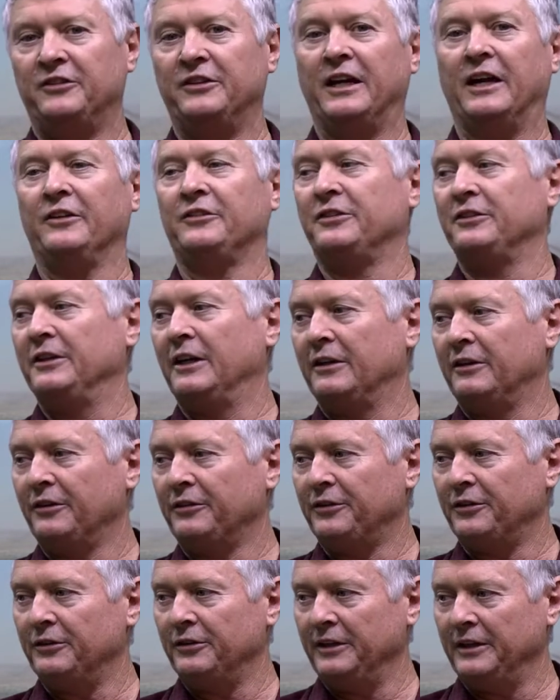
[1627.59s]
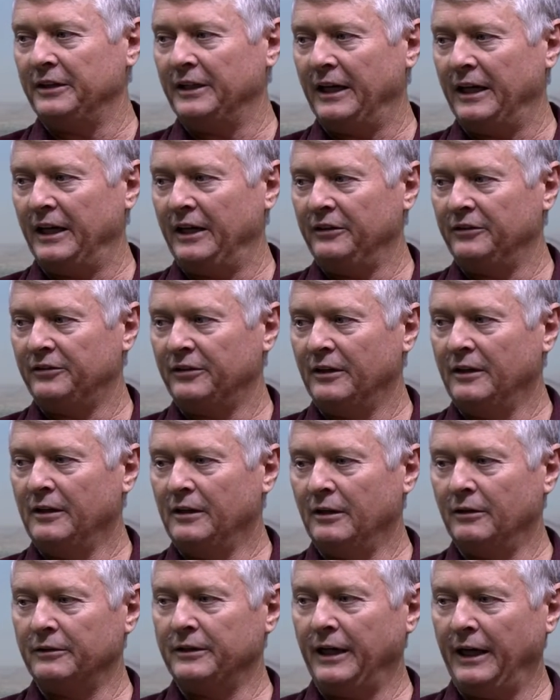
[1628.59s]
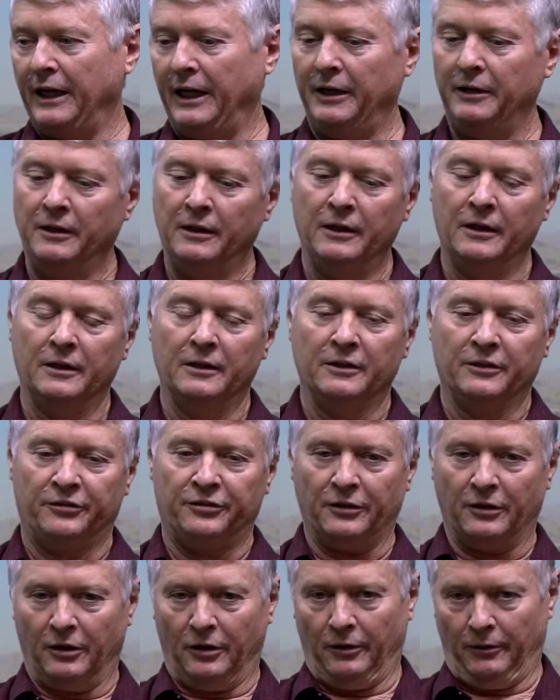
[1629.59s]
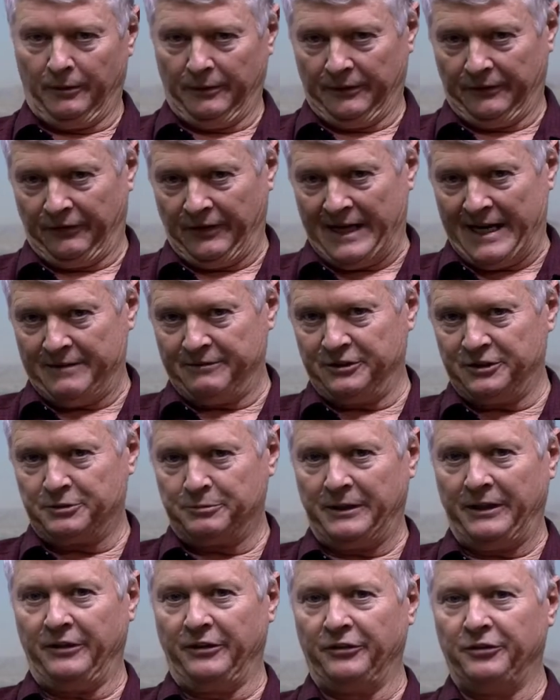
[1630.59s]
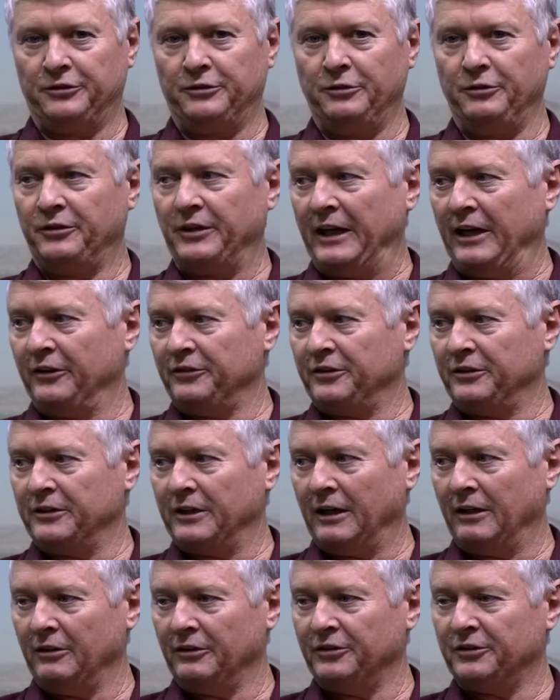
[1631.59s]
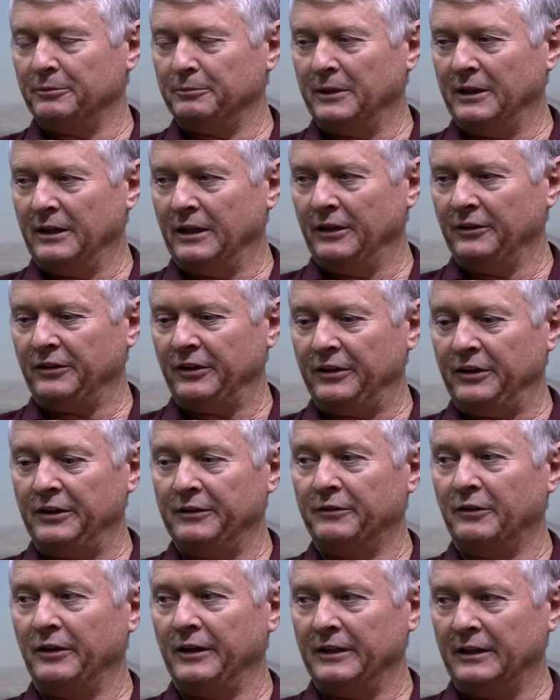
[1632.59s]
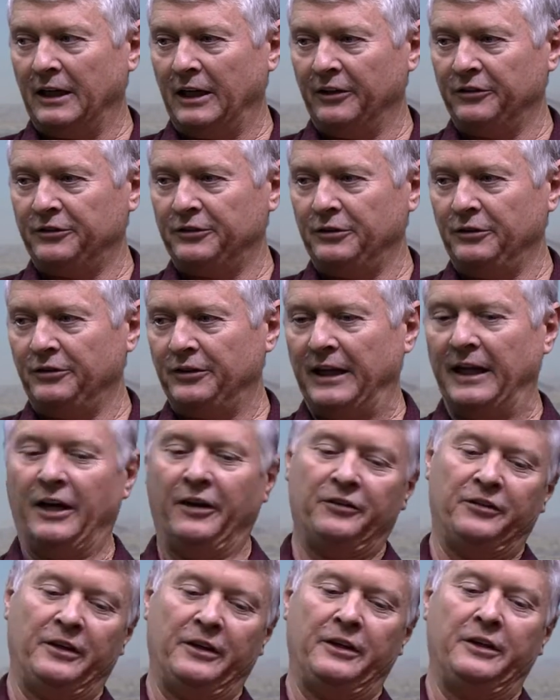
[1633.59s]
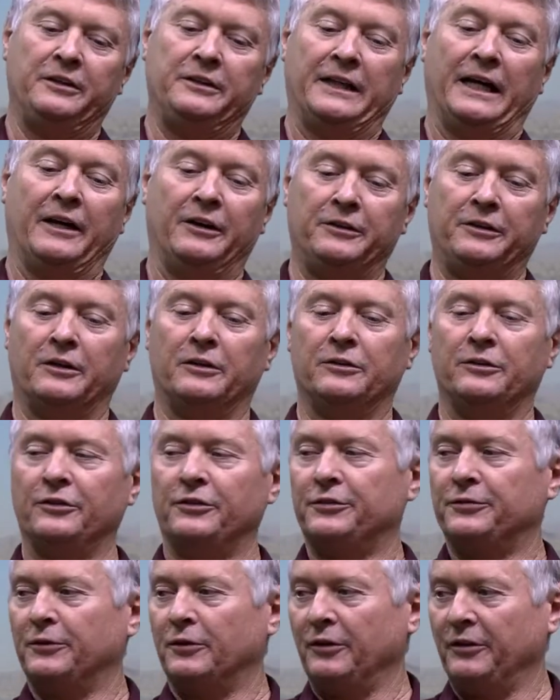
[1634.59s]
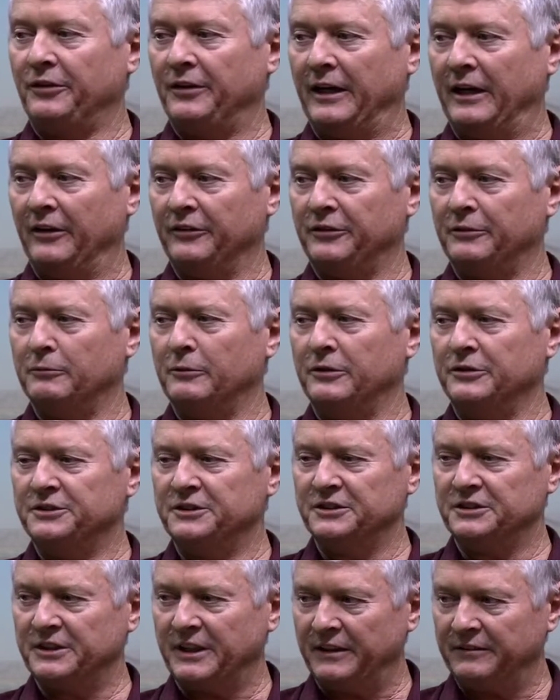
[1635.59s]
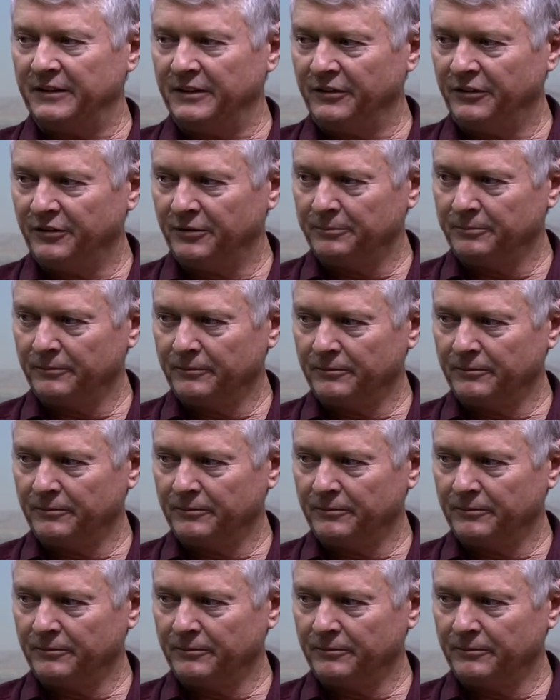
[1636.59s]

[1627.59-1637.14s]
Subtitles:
Now it's another 30 days. Okay. So if the average rent is $2,000 a month and you've already lost $2,000 and now you're going to lose $4,000, where's the savings?